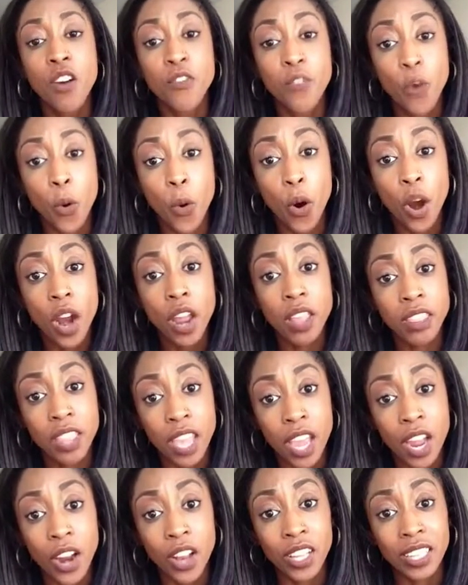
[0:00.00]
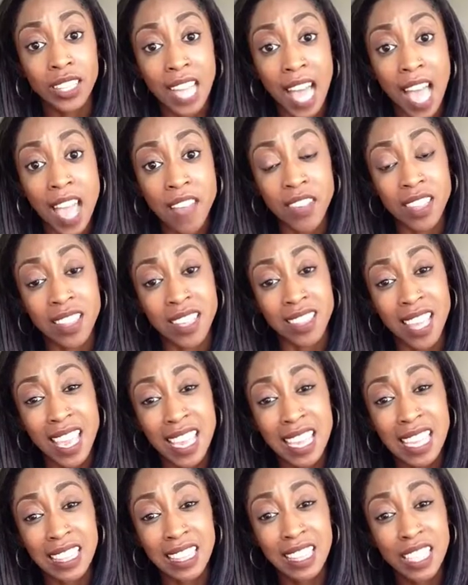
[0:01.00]
for their life, and that
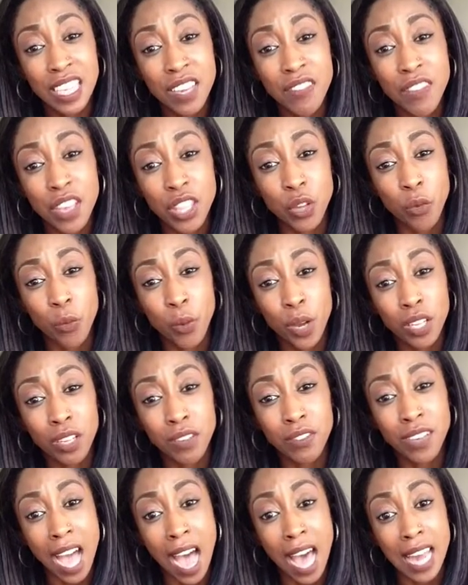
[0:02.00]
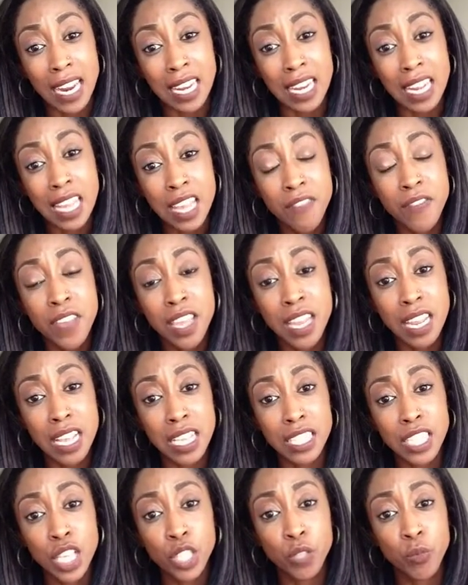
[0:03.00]
they can live in the will of God. And if it
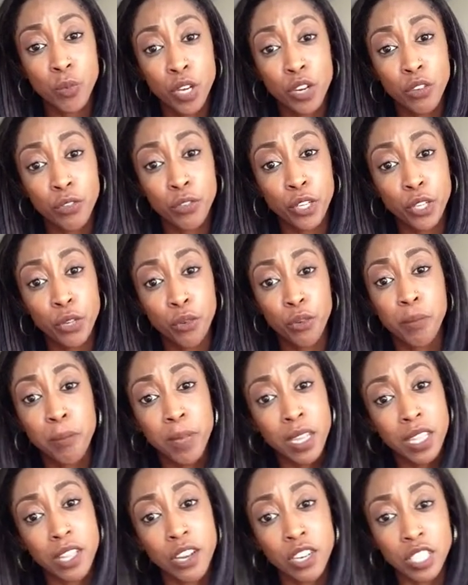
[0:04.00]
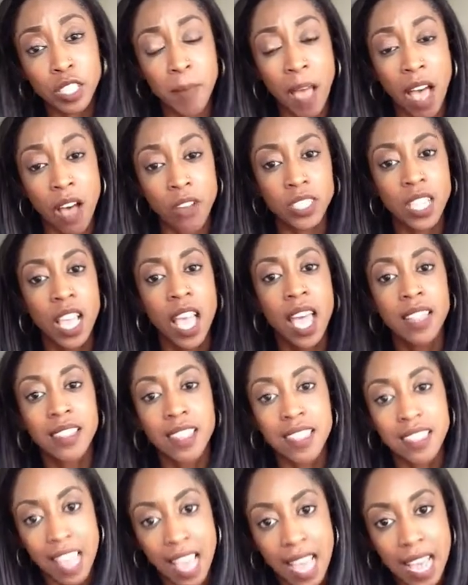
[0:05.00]
is his will for you to be their spouse,
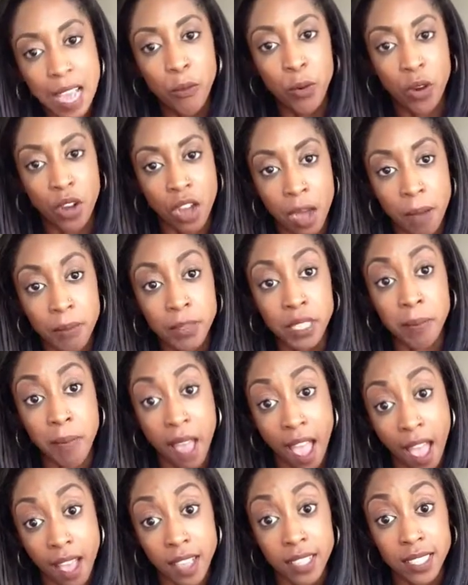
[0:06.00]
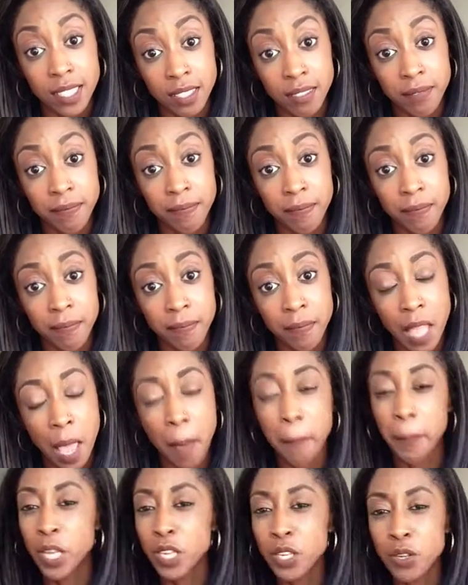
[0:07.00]
then that will come to pass.
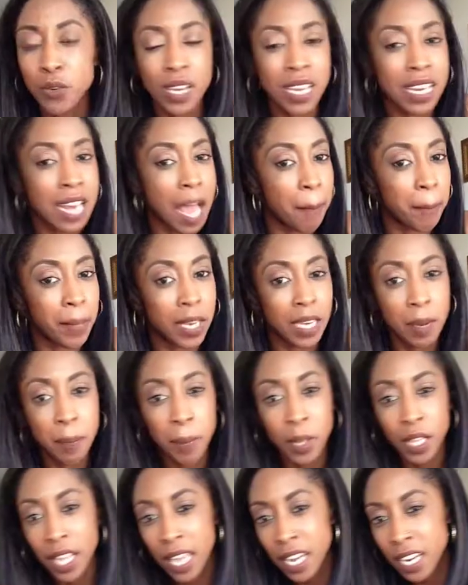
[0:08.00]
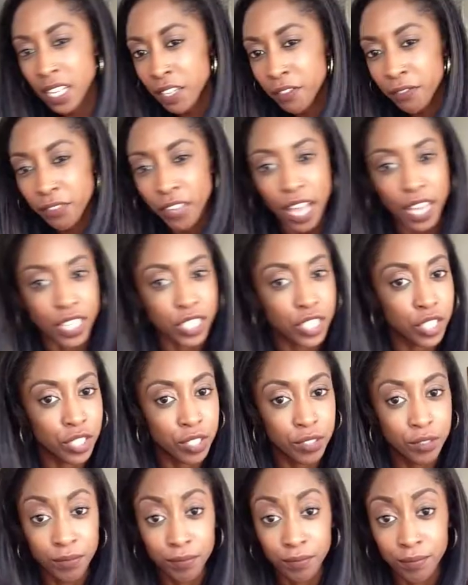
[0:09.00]
But you cannot manipulate in the
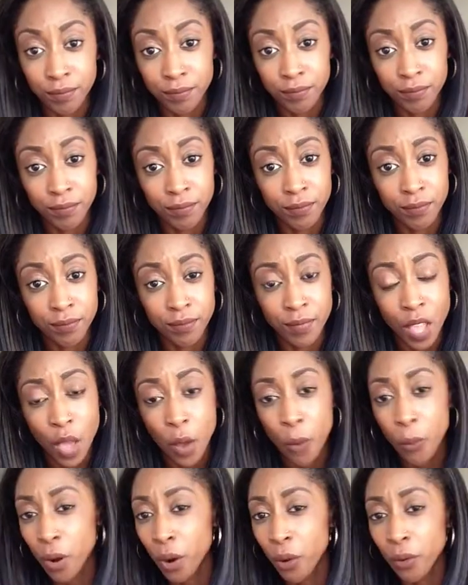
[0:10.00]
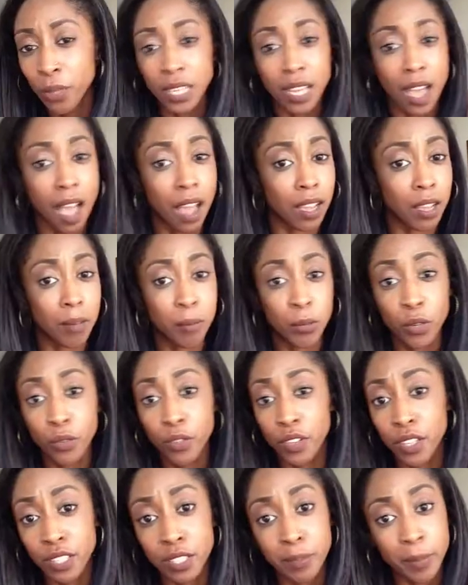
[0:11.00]
flesh what only God can
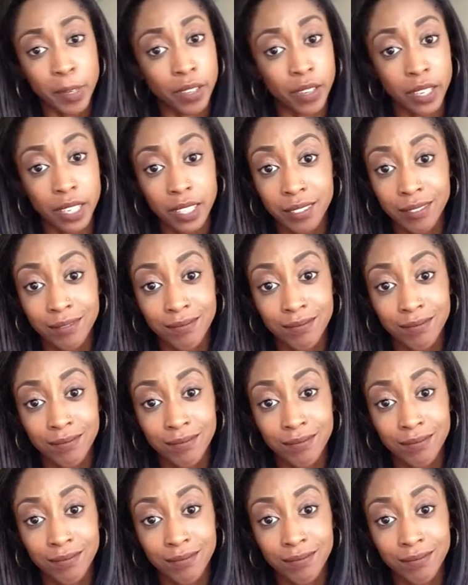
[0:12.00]
move in the spirit.